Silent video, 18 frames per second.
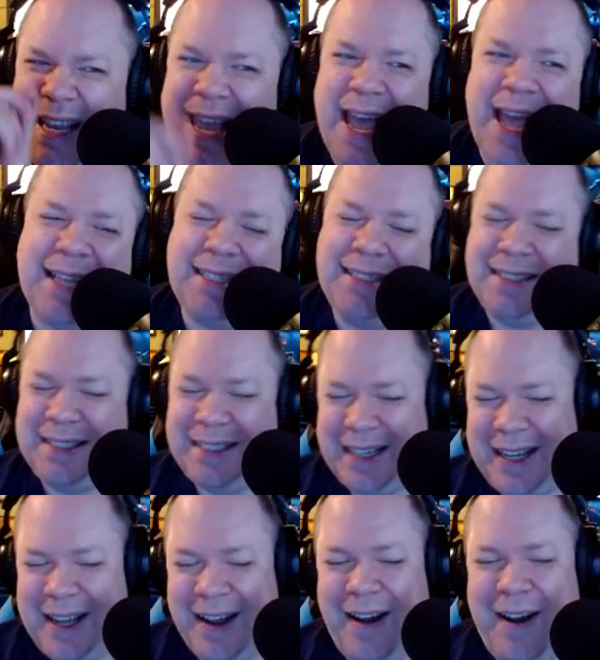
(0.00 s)
yes.
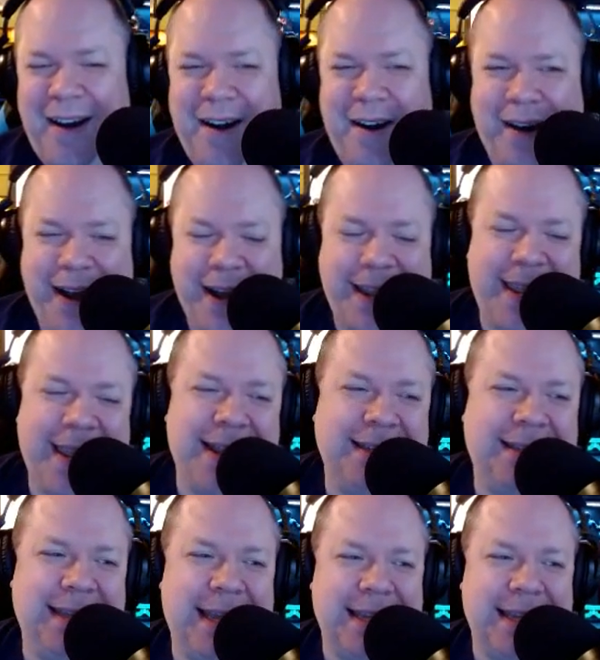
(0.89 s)
All right, kids.